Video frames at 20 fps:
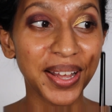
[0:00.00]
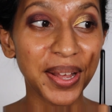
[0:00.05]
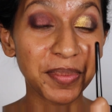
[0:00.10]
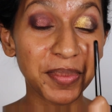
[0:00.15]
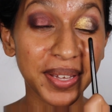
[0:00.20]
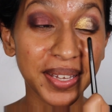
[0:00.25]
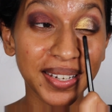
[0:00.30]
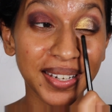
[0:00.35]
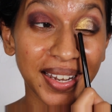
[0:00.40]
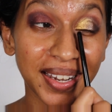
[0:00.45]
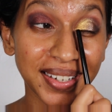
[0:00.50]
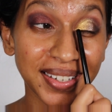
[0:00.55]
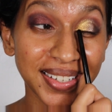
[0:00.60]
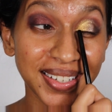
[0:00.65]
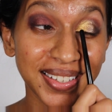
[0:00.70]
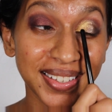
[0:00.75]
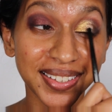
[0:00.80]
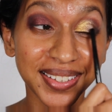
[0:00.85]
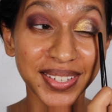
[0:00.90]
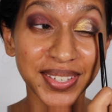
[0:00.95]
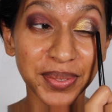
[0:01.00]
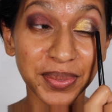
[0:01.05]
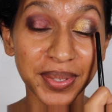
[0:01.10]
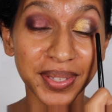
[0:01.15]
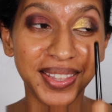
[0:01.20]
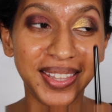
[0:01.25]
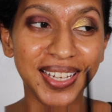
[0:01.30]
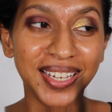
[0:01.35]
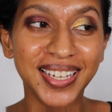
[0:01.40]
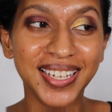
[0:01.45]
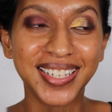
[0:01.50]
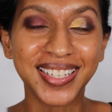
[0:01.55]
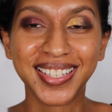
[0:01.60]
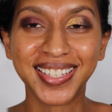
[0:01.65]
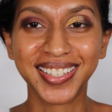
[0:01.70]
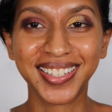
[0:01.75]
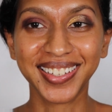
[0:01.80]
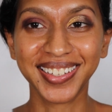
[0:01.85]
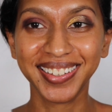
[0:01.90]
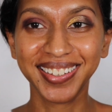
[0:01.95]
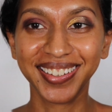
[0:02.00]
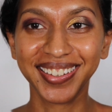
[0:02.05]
I'm connecting this with this.